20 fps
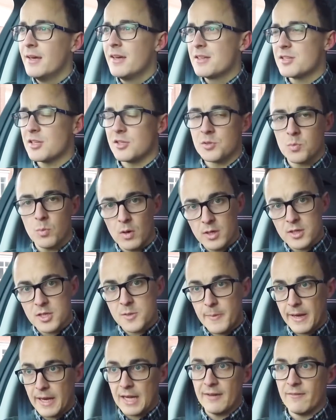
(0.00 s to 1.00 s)
so there's one
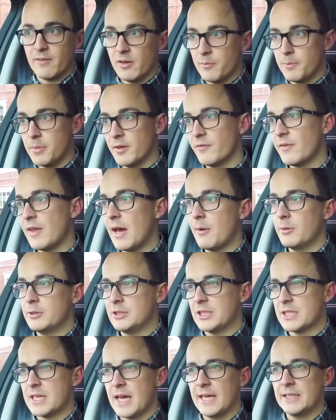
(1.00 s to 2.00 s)
spec level above that,
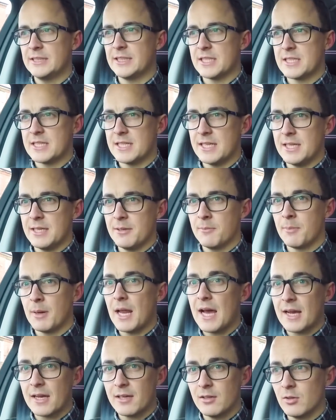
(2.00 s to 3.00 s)
which is HSE
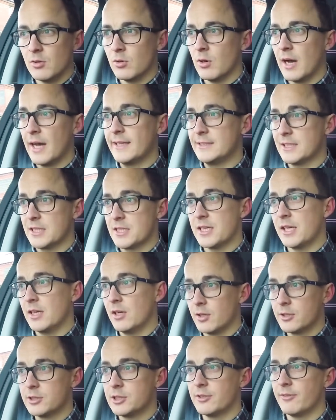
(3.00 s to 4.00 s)
Black or HSE
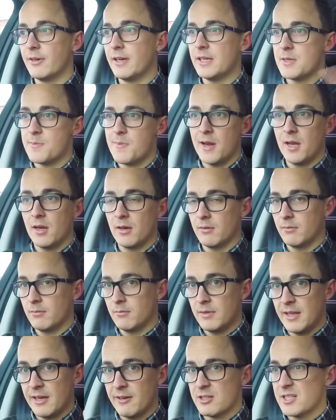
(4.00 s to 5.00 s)
Luxury, depending on,
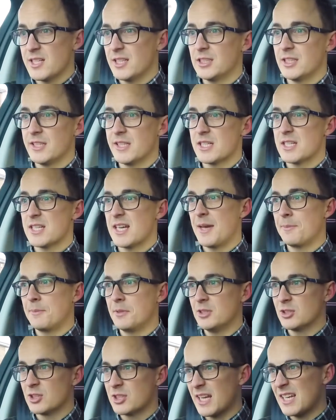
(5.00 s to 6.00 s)
they're essentially the same,
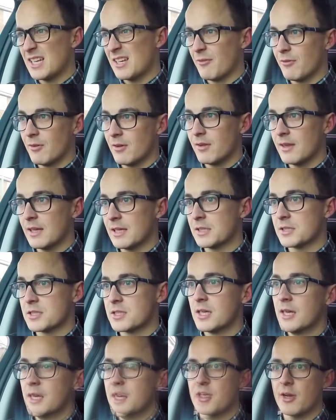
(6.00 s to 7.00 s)
you just get different things.
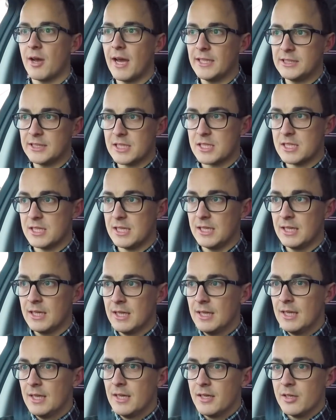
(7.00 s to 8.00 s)
So HSE,
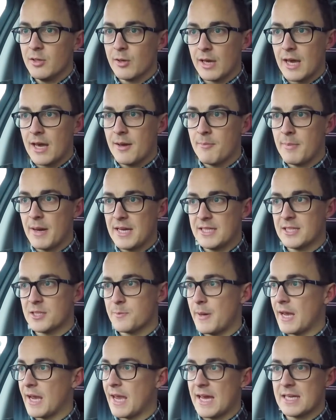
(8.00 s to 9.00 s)
you get basic
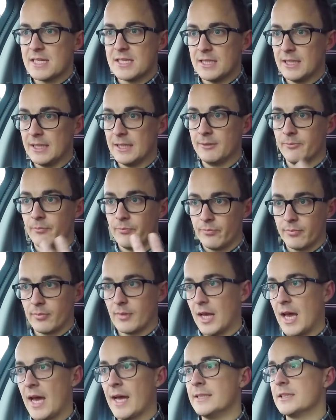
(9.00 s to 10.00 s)
spec, SE,
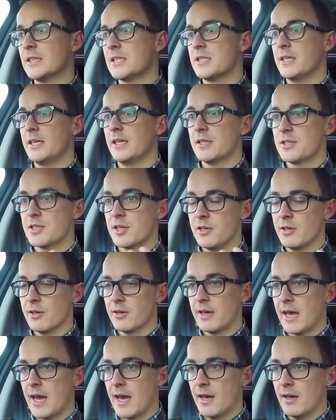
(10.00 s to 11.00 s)
HSE, so you
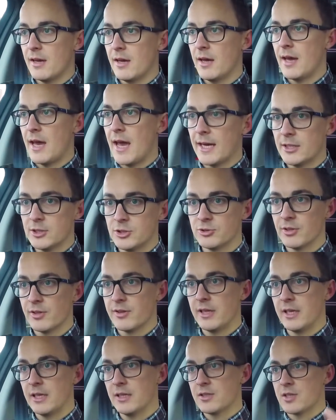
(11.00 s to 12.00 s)
get extra
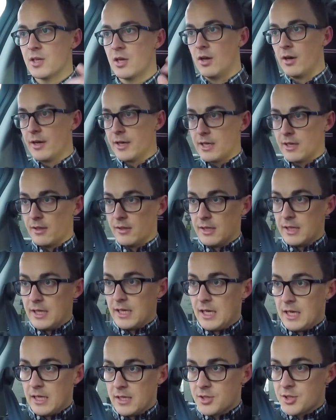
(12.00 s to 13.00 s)
things like
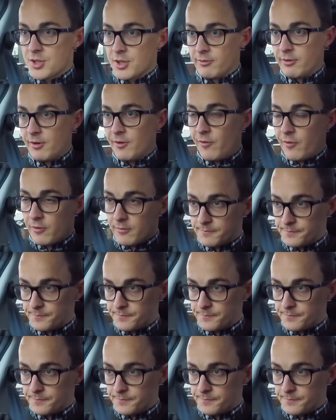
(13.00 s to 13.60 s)
the sunroof,